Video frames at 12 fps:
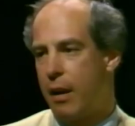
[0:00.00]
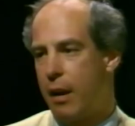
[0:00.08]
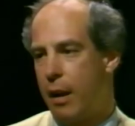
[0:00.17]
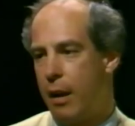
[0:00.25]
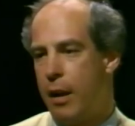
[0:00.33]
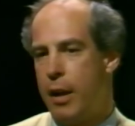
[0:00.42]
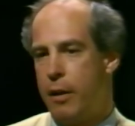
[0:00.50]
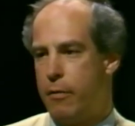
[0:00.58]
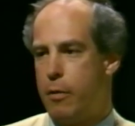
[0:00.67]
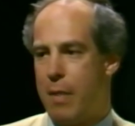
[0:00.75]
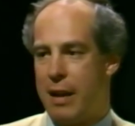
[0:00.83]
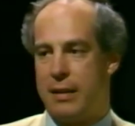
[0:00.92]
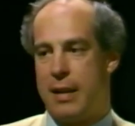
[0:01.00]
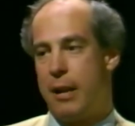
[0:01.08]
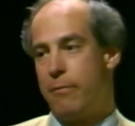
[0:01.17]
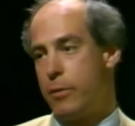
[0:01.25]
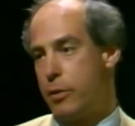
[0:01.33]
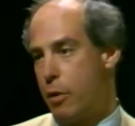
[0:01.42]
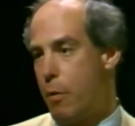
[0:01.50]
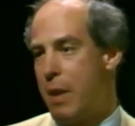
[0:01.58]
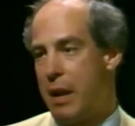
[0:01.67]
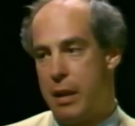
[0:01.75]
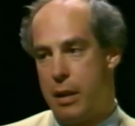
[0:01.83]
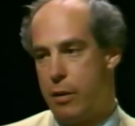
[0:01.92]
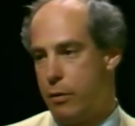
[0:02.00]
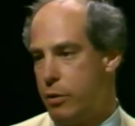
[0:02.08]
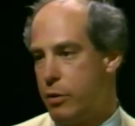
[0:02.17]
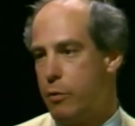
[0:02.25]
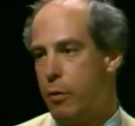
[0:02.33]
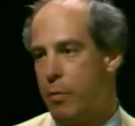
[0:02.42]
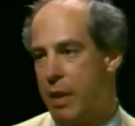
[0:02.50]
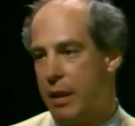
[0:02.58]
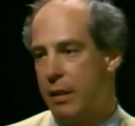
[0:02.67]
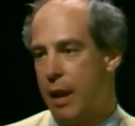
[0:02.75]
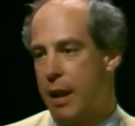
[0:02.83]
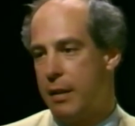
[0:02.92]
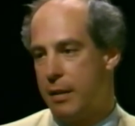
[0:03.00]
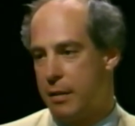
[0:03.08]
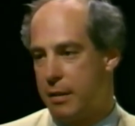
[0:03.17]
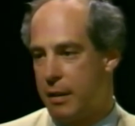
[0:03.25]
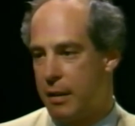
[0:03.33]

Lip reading: If you meditate for so many years, you will be enlightened.